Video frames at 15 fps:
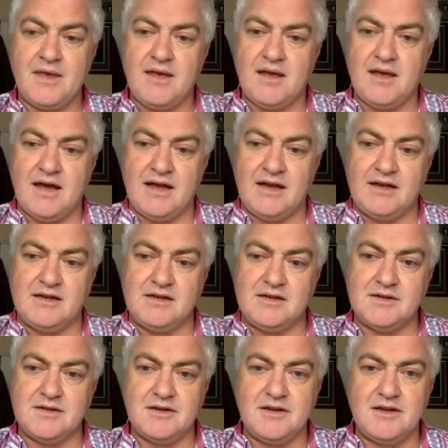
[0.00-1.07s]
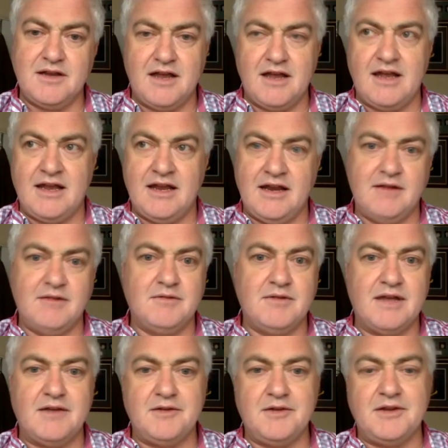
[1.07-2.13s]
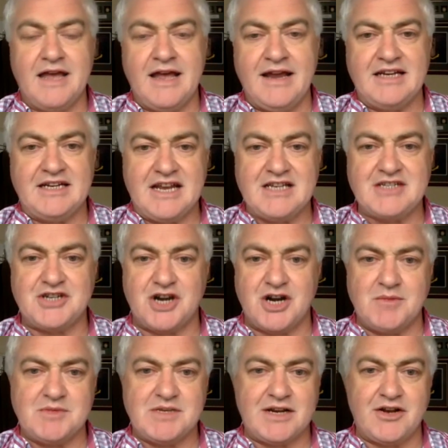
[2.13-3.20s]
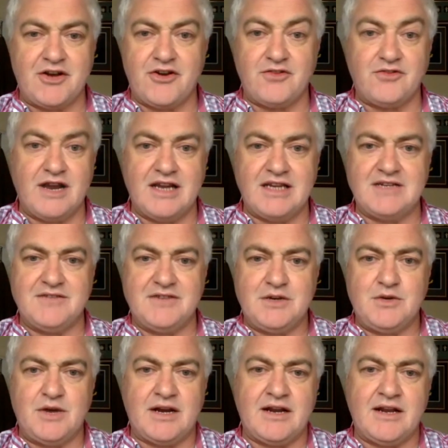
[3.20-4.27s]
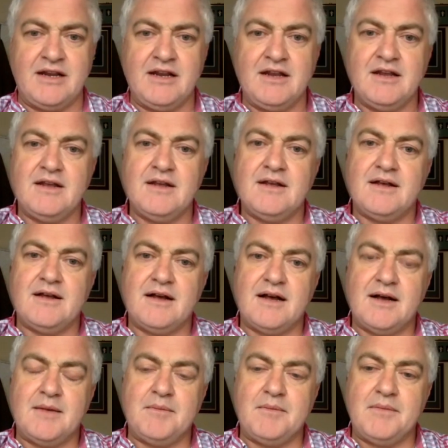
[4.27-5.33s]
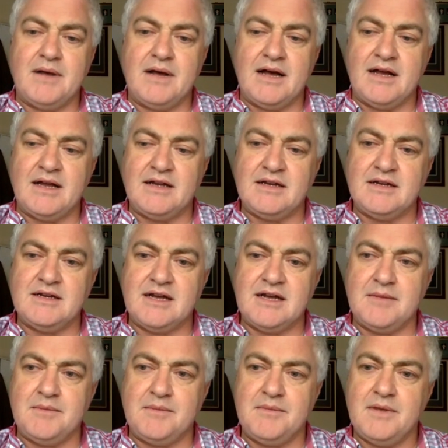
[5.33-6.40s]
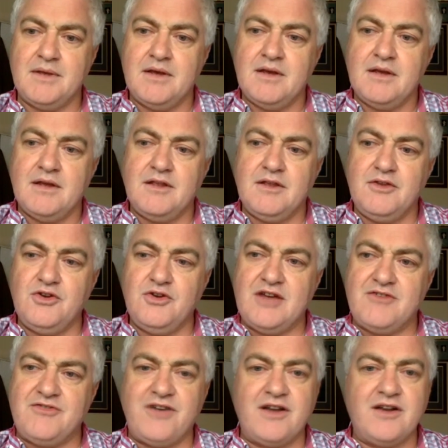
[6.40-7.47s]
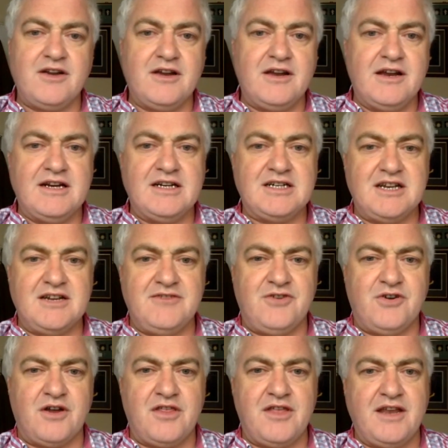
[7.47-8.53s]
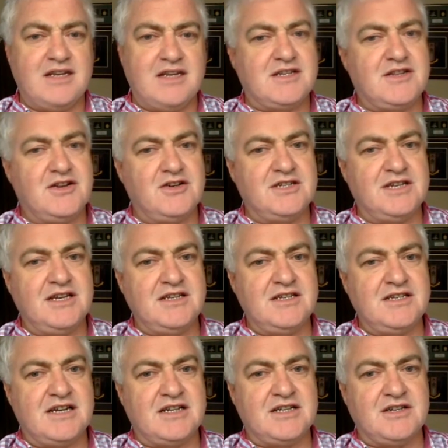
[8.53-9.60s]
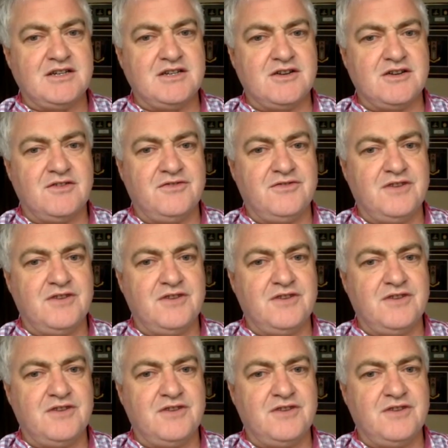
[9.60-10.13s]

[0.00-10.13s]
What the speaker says: And in NHS terms, I got it relatively quickly. And you get funded initially for, I think it's 13 sessions of